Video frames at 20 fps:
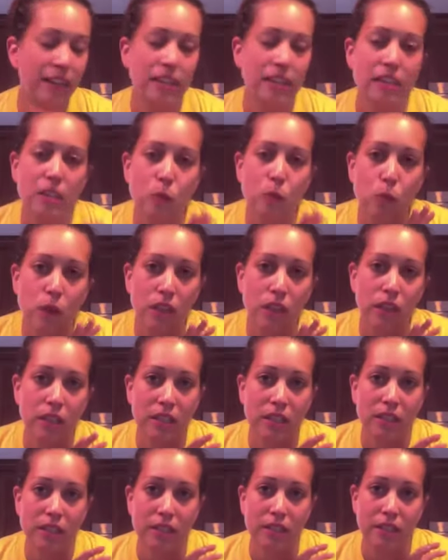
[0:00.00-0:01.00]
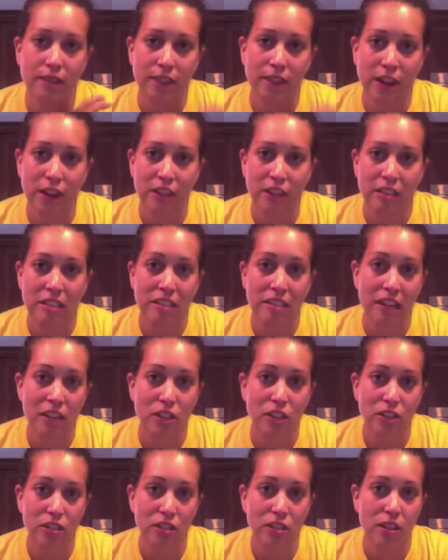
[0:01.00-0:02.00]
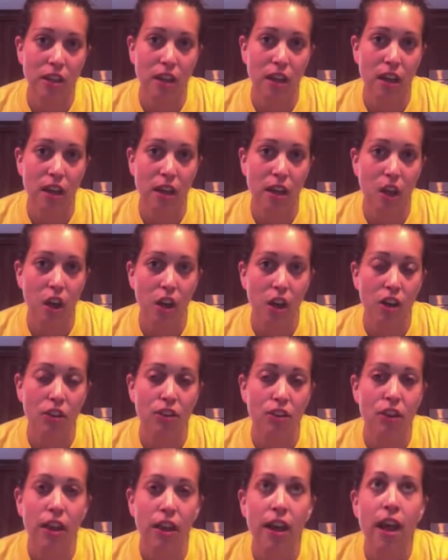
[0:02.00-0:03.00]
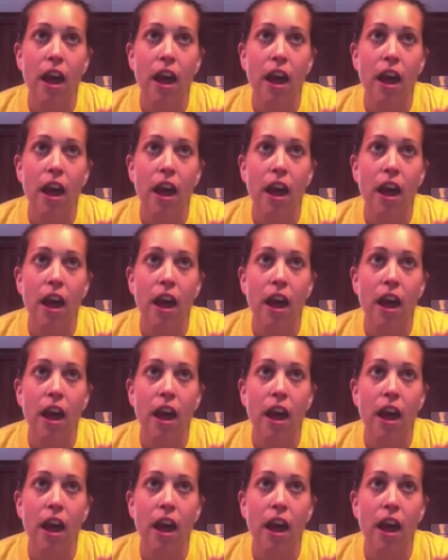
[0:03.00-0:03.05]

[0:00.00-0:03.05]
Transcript: of see what the various stages are.